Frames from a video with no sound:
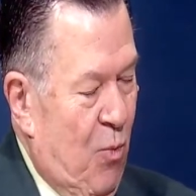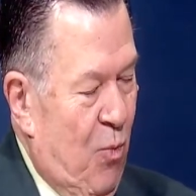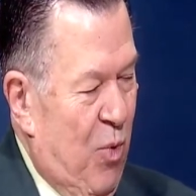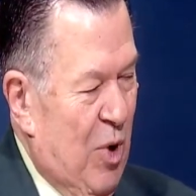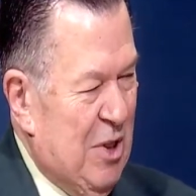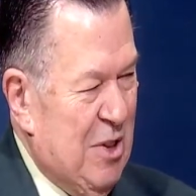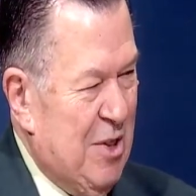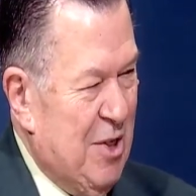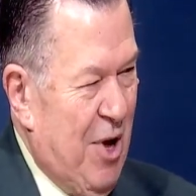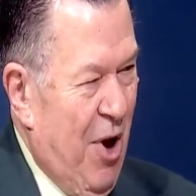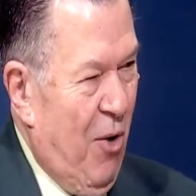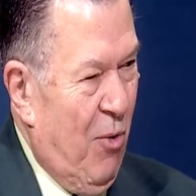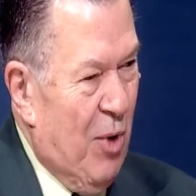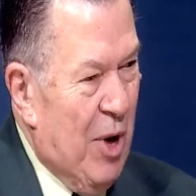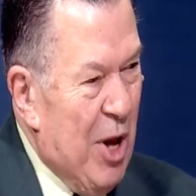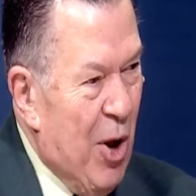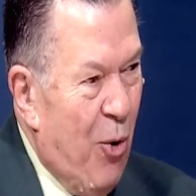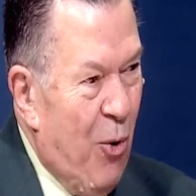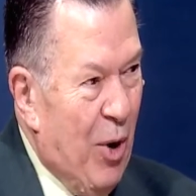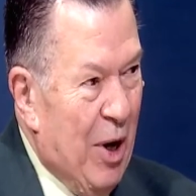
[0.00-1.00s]
what's
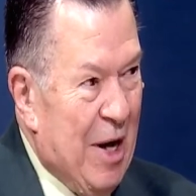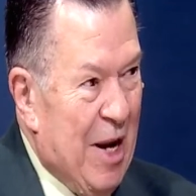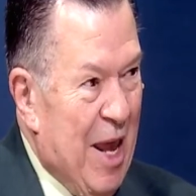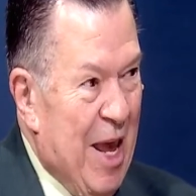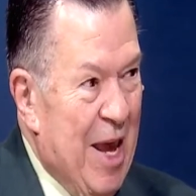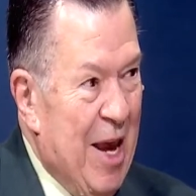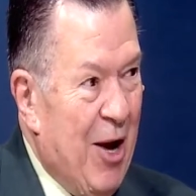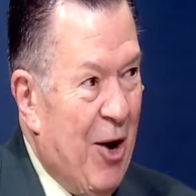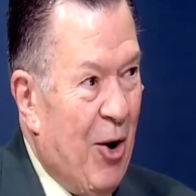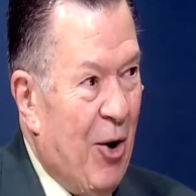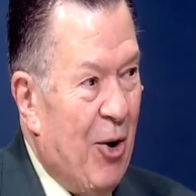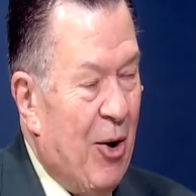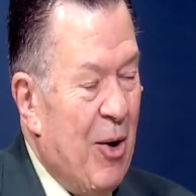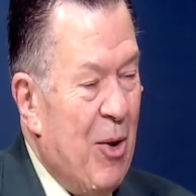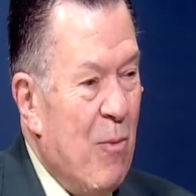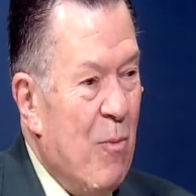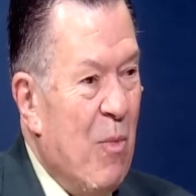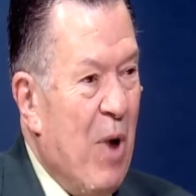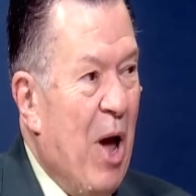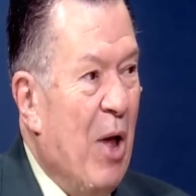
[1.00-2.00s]
going on here?
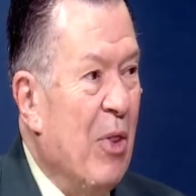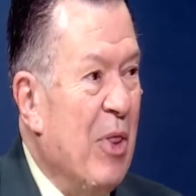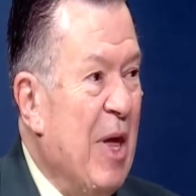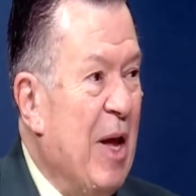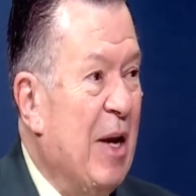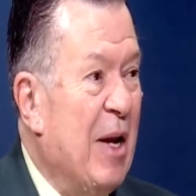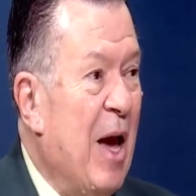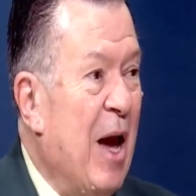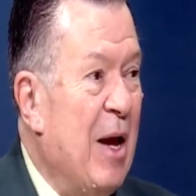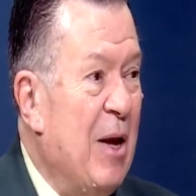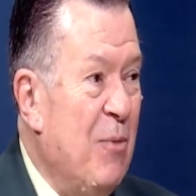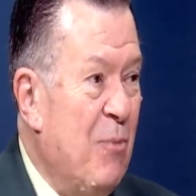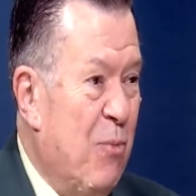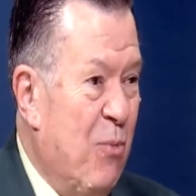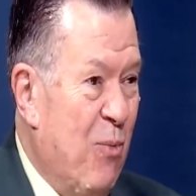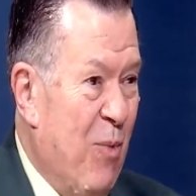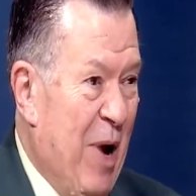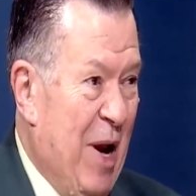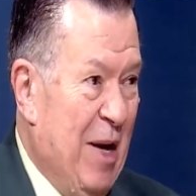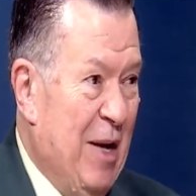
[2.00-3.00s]
Well, then I
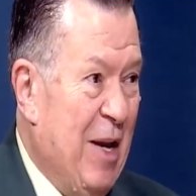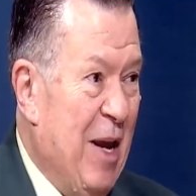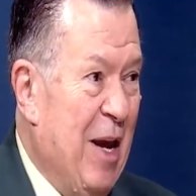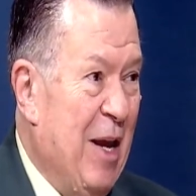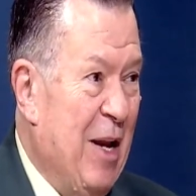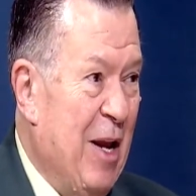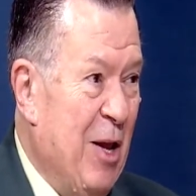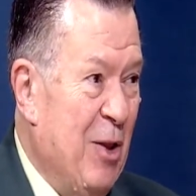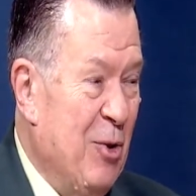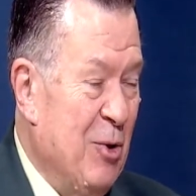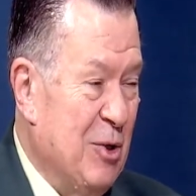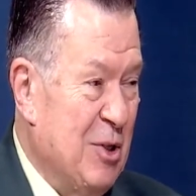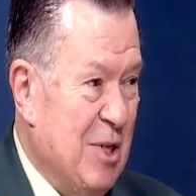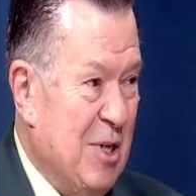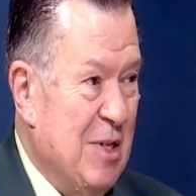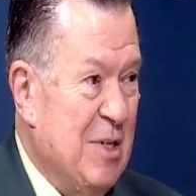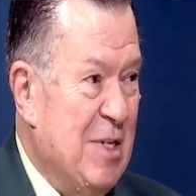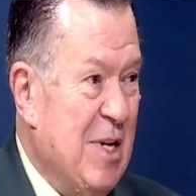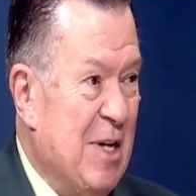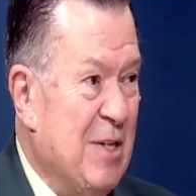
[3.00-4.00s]
went and I looked
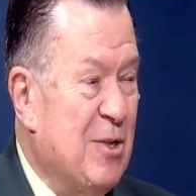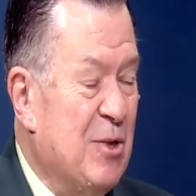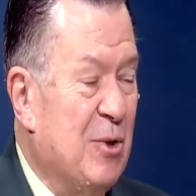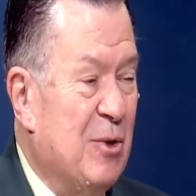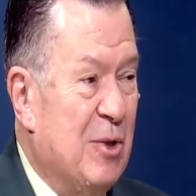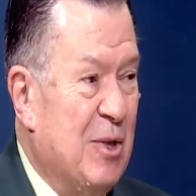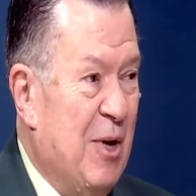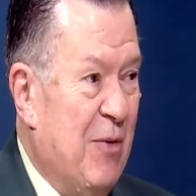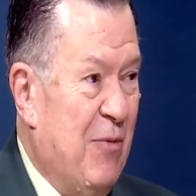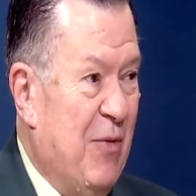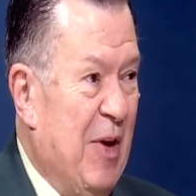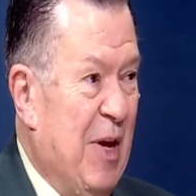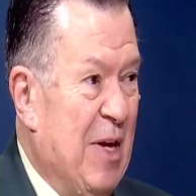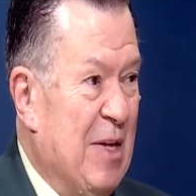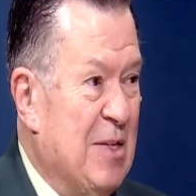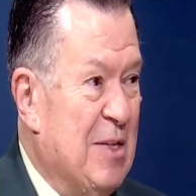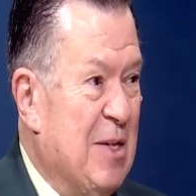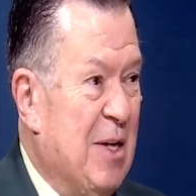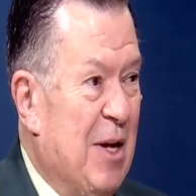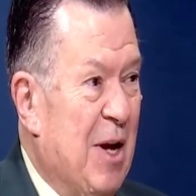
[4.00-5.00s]
at death
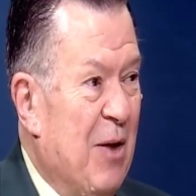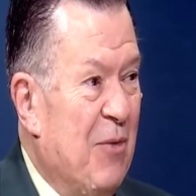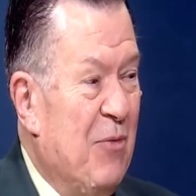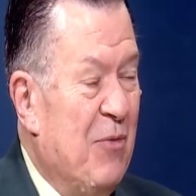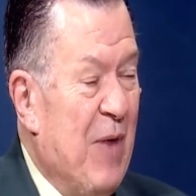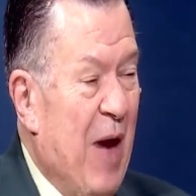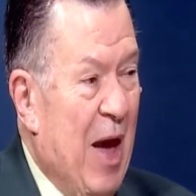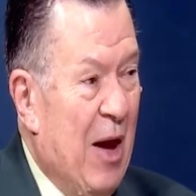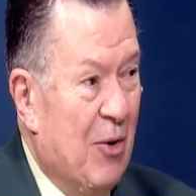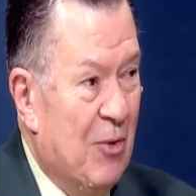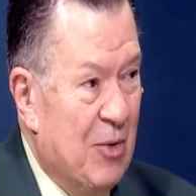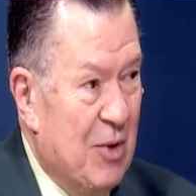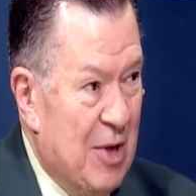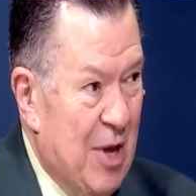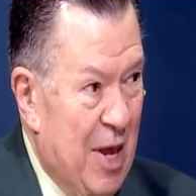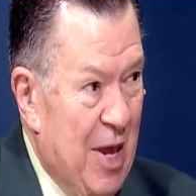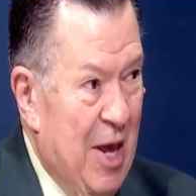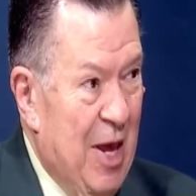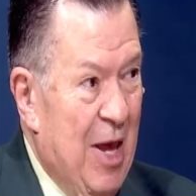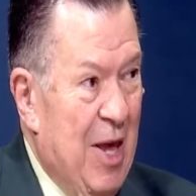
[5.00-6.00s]
certificates, and I found
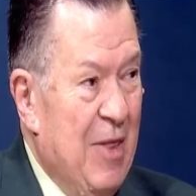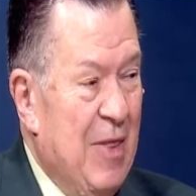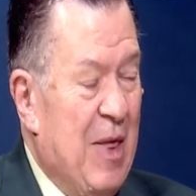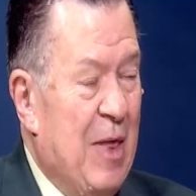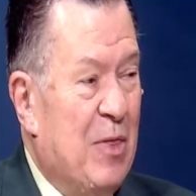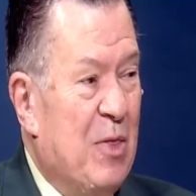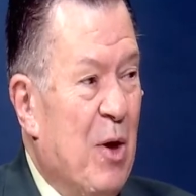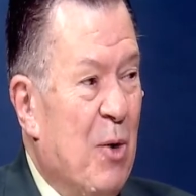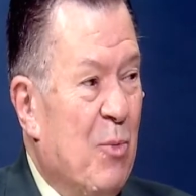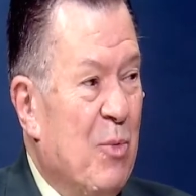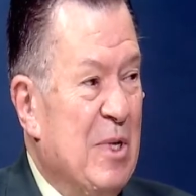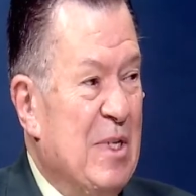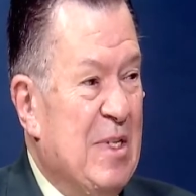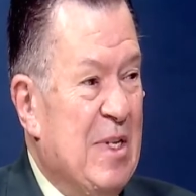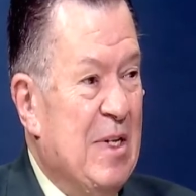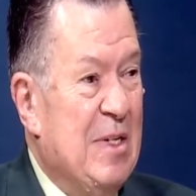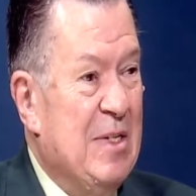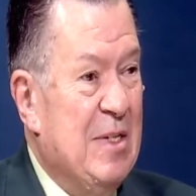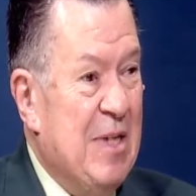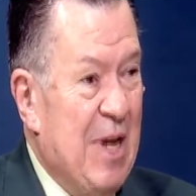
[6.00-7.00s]
that there
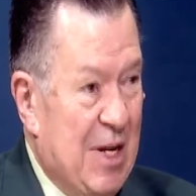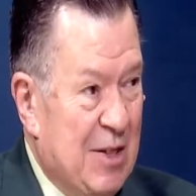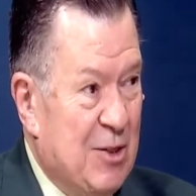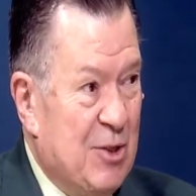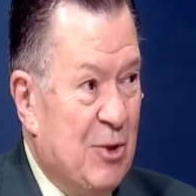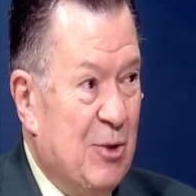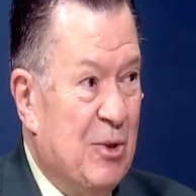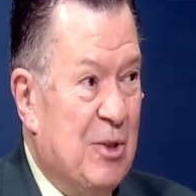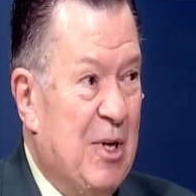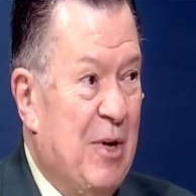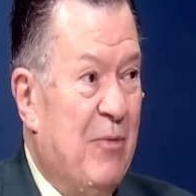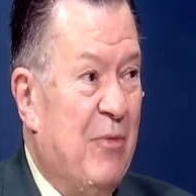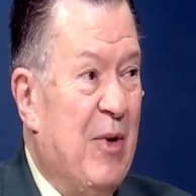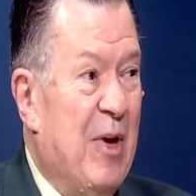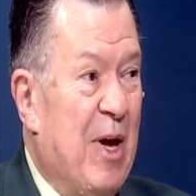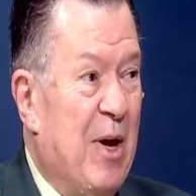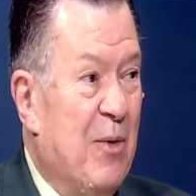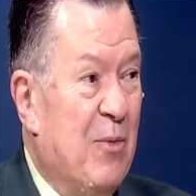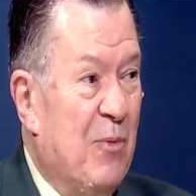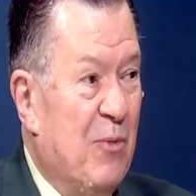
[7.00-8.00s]
was a death
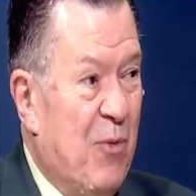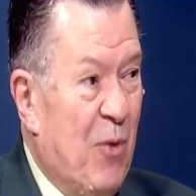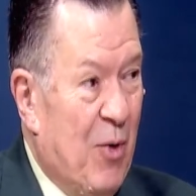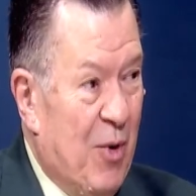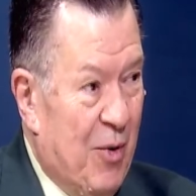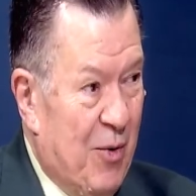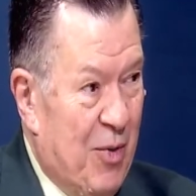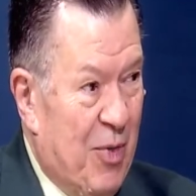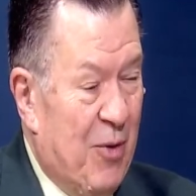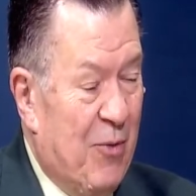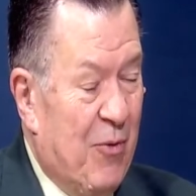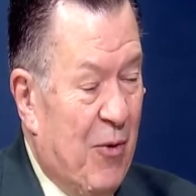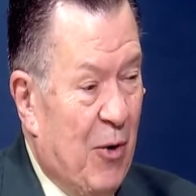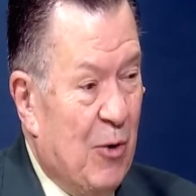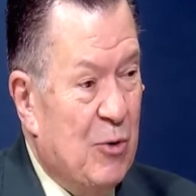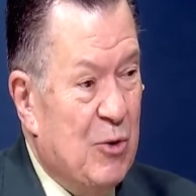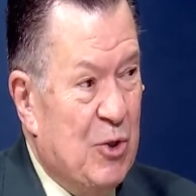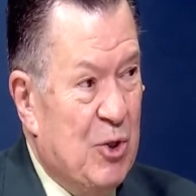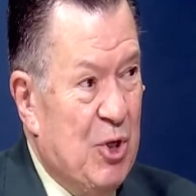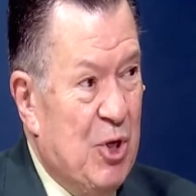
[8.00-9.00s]
certificate for the
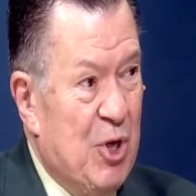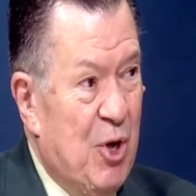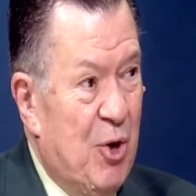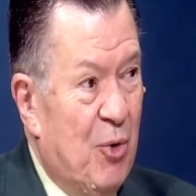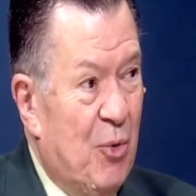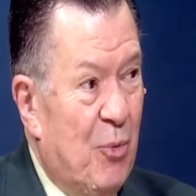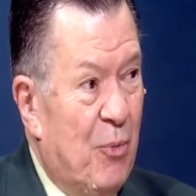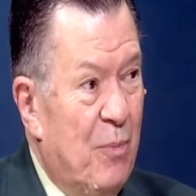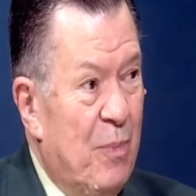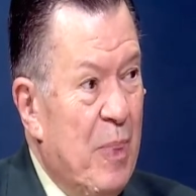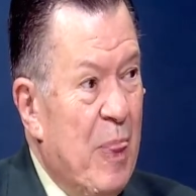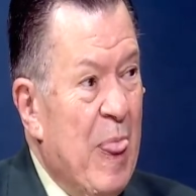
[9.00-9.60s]
first Hugh.